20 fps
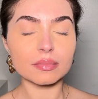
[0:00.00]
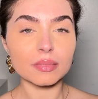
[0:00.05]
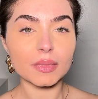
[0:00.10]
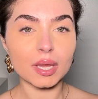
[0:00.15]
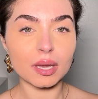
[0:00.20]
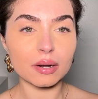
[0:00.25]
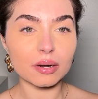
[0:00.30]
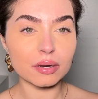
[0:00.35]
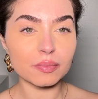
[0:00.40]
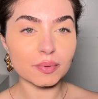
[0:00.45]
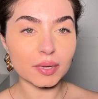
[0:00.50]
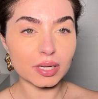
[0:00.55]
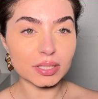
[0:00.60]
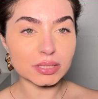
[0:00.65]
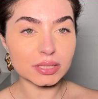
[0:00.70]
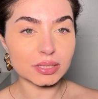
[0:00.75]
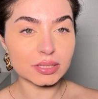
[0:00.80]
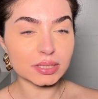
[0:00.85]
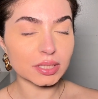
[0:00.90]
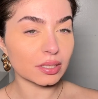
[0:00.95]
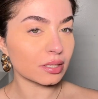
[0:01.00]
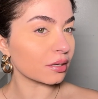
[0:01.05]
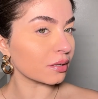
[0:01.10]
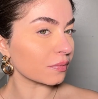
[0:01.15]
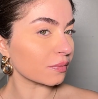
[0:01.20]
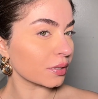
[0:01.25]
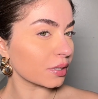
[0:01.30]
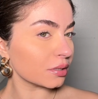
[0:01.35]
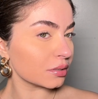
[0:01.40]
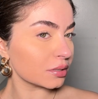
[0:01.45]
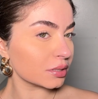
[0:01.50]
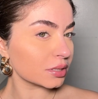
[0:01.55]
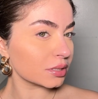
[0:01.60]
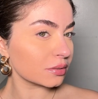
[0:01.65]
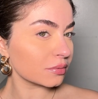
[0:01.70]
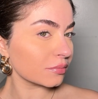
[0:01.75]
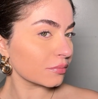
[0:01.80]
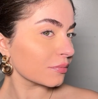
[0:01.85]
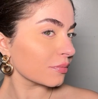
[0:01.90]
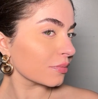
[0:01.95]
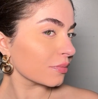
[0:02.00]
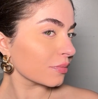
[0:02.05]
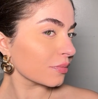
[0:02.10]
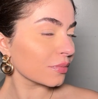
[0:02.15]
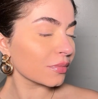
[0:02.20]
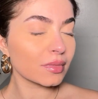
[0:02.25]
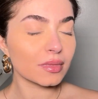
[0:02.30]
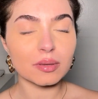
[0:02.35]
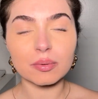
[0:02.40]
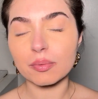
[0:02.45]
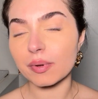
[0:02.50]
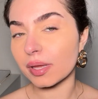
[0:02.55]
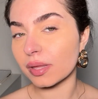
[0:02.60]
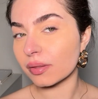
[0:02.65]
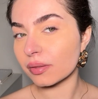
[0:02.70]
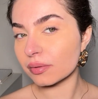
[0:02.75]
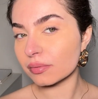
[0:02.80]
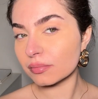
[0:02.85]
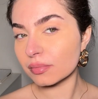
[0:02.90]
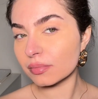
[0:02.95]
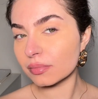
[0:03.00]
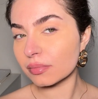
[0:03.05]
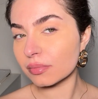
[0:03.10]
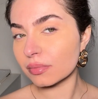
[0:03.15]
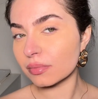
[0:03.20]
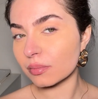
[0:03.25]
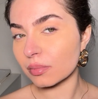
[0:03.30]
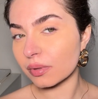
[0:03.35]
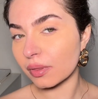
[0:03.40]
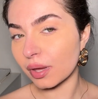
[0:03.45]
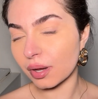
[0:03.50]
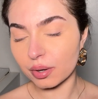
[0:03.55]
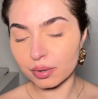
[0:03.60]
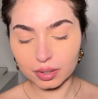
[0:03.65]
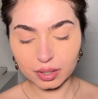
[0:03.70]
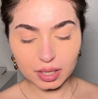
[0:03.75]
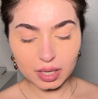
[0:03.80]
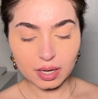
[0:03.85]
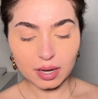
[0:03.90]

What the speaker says: I don't know if you guys can see the difference without.